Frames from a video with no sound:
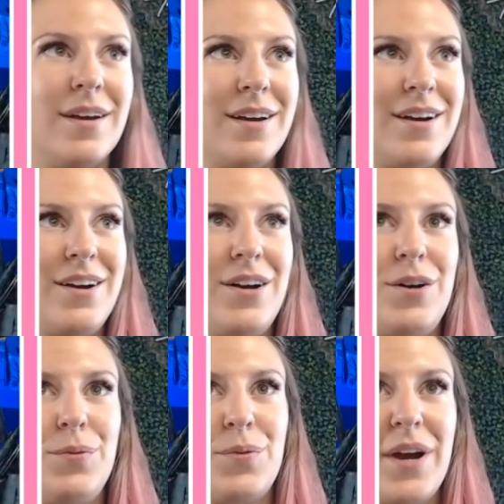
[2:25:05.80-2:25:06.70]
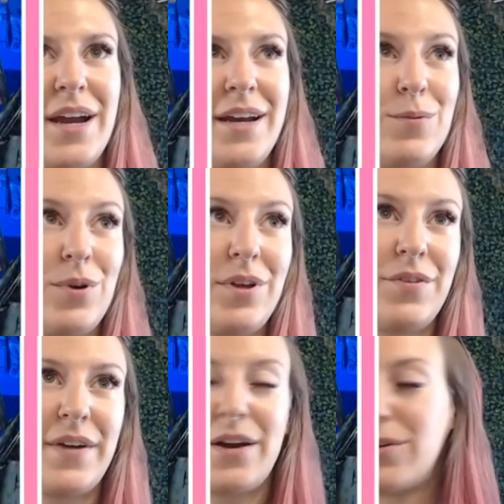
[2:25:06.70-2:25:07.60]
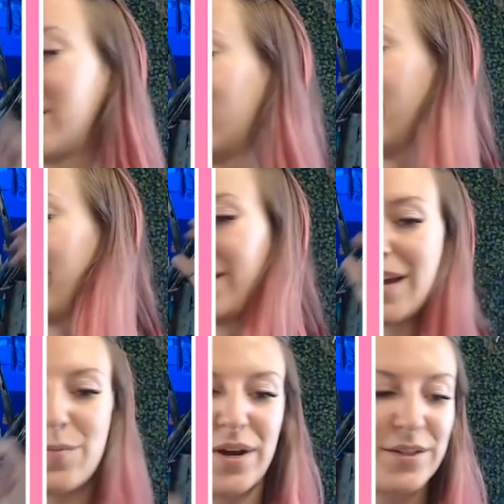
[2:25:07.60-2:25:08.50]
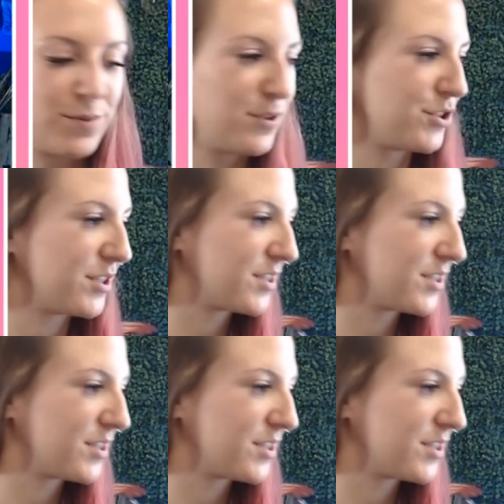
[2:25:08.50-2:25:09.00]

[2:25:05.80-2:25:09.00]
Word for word: Alright, well, if I don't hear anything, I might as well just